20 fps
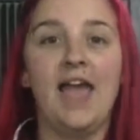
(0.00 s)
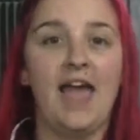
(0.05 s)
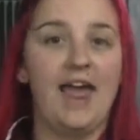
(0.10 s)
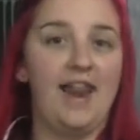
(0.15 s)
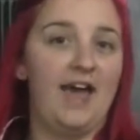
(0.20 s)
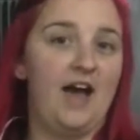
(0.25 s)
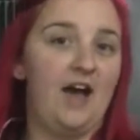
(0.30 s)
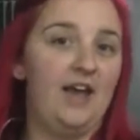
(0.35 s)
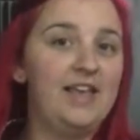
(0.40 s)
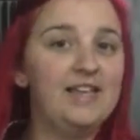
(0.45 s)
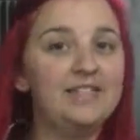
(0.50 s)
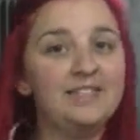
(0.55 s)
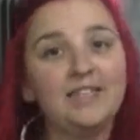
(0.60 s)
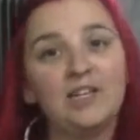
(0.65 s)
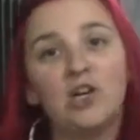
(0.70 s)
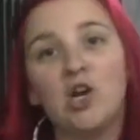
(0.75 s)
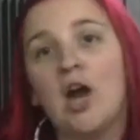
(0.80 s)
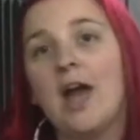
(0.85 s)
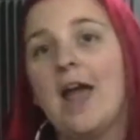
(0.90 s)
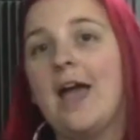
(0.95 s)
and our
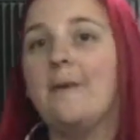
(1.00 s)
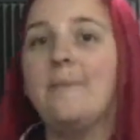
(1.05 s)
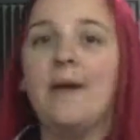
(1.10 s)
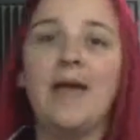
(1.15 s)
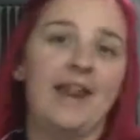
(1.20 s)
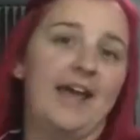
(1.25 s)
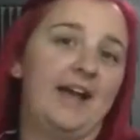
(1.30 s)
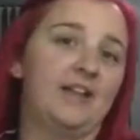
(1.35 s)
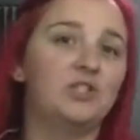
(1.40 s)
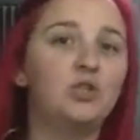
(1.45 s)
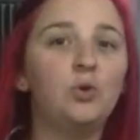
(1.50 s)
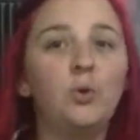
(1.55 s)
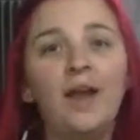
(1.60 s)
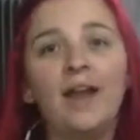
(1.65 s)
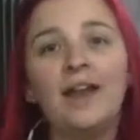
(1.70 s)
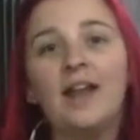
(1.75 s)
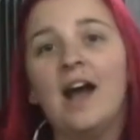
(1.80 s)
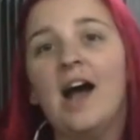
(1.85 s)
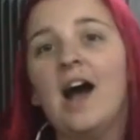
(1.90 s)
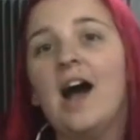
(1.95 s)
Instagram and our
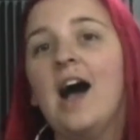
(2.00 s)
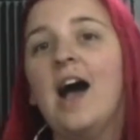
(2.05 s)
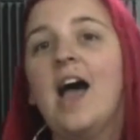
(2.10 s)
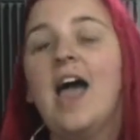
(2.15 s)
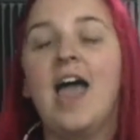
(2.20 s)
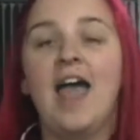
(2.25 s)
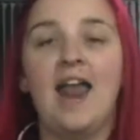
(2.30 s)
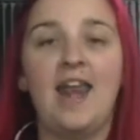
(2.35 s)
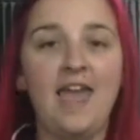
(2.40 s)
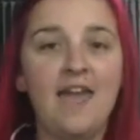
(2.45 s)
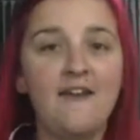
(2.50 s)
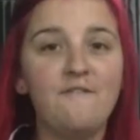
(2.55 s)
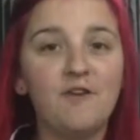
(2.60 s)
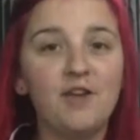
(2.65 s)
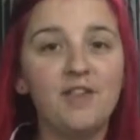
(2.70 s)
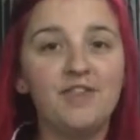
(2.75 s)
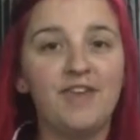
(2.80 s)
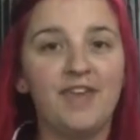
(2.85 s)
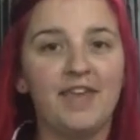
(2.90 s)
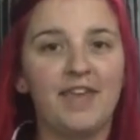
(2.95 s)
Twitter and
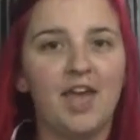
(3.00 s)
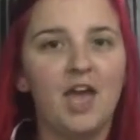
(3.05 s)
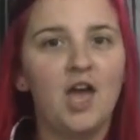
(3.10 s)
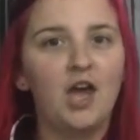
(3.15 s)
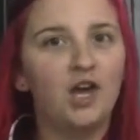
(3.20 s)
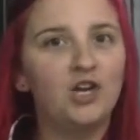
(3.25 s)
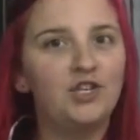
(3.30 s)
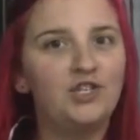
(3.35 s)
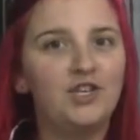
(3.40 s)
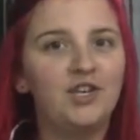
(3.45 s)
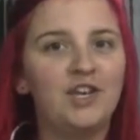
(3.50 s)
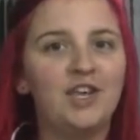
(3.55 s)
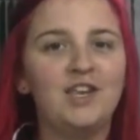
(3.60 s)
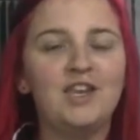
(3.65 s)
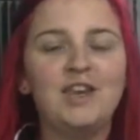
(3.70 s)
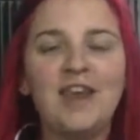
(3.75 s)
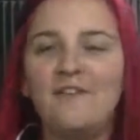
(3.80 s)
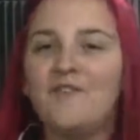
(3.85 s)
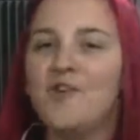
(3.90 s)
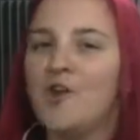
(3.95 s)
everything because you,
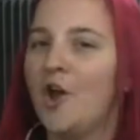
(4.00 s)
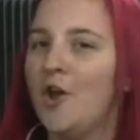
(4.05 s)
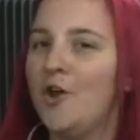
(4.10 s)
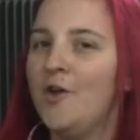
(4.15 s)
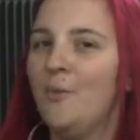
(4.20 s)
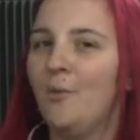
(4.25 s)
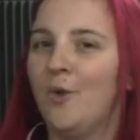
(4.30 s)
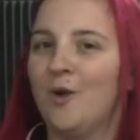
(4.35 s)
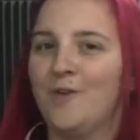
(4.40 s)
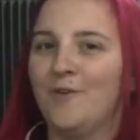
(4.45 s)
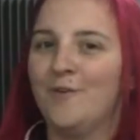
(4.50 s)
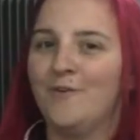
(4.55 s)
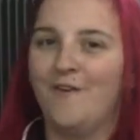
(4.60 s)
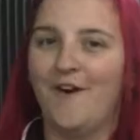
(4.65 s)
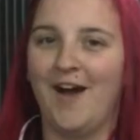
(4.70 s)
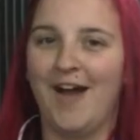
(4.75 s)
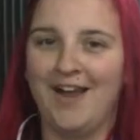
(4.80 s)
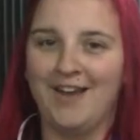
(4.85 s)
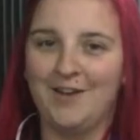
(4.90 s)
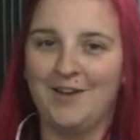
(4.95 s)
you never know what you'll
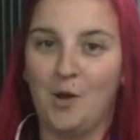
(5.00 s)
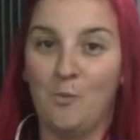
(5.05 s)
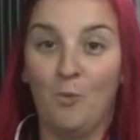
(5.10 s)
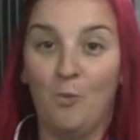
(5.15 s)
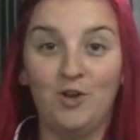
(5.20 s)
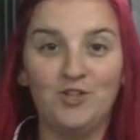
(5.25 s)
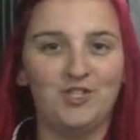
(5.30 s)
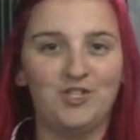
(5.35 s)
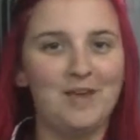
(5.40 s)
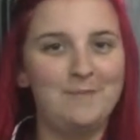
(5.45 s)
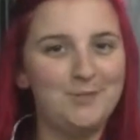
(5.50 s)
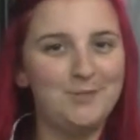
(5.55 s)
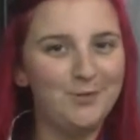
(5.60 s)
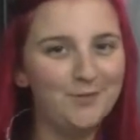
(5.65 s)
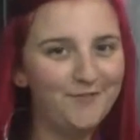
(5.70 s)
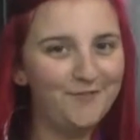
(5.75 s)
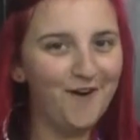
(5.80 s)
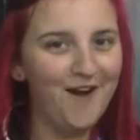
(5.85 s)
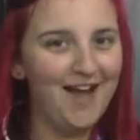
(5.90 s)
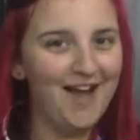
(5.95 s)
find and what gems you'll
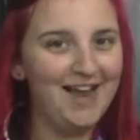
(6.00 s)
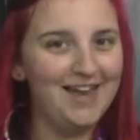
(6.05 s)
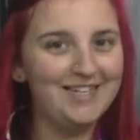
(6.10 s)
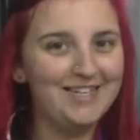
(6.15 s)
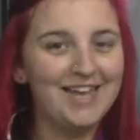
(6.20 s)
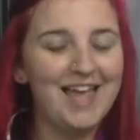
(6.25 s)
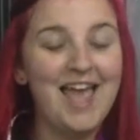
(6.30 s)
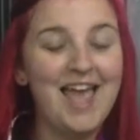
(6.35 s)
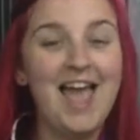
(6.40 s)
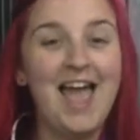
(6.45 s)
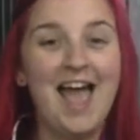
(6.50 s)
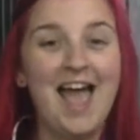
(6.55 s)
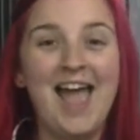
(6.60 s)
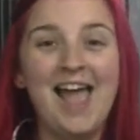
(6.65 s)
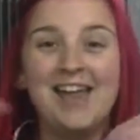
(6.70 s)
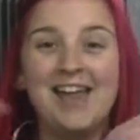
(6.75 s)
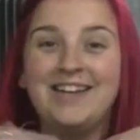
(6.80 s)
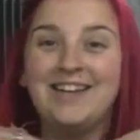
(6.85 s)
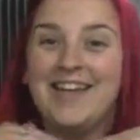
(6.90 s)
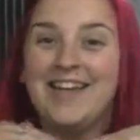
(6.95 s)
find
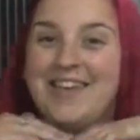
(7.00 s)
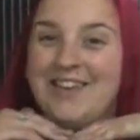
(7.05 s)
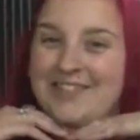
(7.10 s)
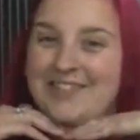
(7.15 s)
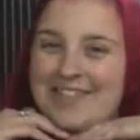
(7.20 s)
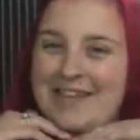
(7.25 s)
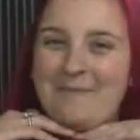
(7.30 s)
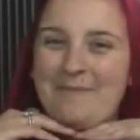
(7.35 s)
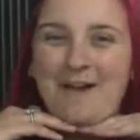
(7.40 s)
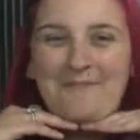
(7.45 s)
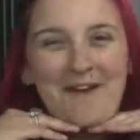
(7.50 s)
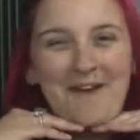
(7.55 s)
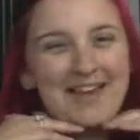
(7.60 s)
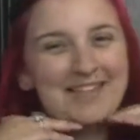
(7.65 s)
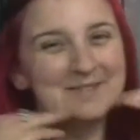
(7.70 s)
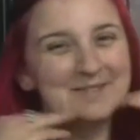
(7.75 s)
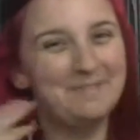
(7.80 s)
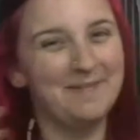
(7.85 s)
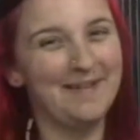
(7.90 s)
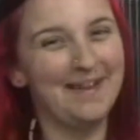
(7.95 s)
and you'll see my
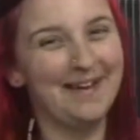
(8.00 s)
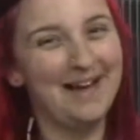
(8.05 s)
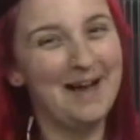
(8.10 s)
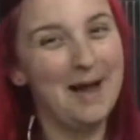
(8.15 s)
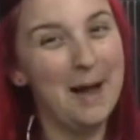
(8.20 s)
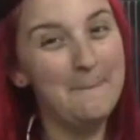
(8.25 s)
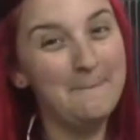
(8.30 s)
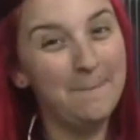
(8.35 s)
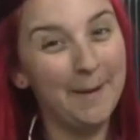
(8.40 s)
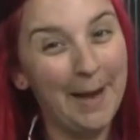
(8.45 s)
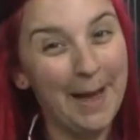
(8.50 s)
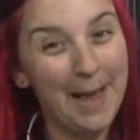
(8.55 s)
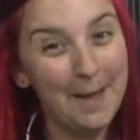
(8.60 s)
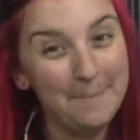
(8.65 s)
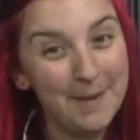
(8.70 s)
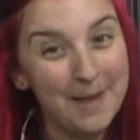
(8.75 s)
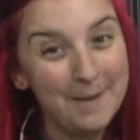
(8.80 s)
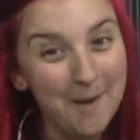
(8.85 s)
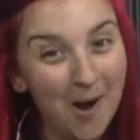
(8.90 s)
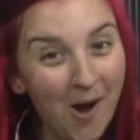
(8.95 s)
face a bit, a
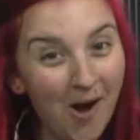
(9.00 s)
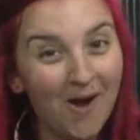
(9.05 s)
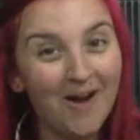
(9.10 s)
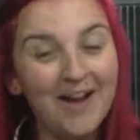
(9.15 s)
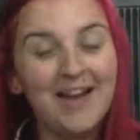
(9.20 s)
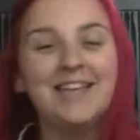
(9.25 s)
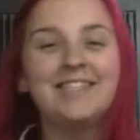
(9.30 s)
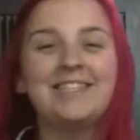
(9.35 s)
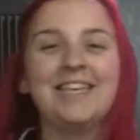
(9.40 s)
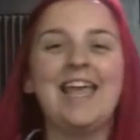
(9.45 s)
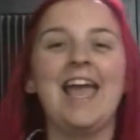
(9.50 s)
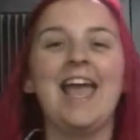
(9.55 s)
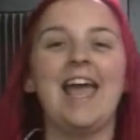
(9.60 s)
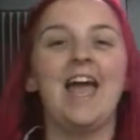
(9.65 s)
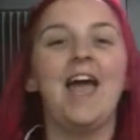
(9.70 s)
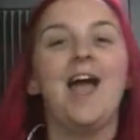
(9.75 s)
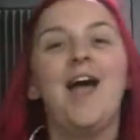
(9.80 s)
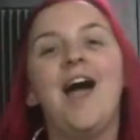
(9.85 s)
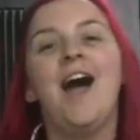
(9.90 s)
bit more. So yeah,